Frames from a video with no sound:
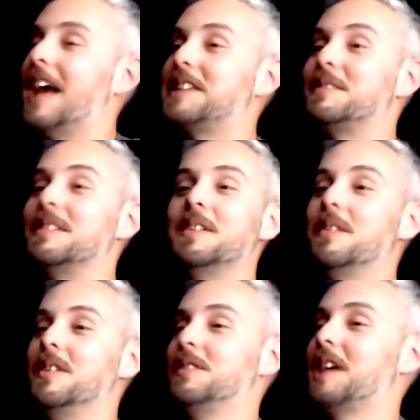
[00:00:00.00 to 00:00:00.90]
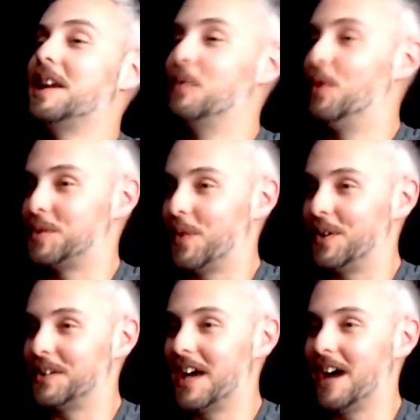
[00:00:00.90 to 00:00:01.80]
That's you're telling
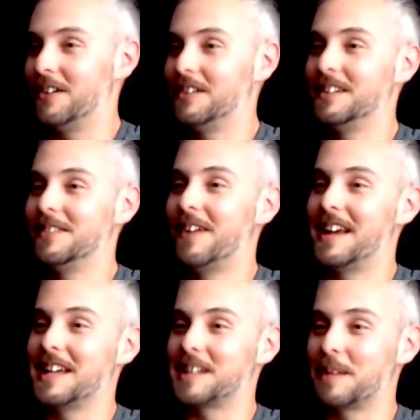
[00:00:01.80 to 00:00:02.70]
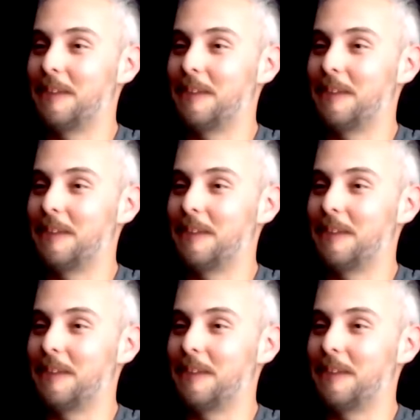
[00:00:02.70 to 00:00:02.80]
Waterworld now, where he has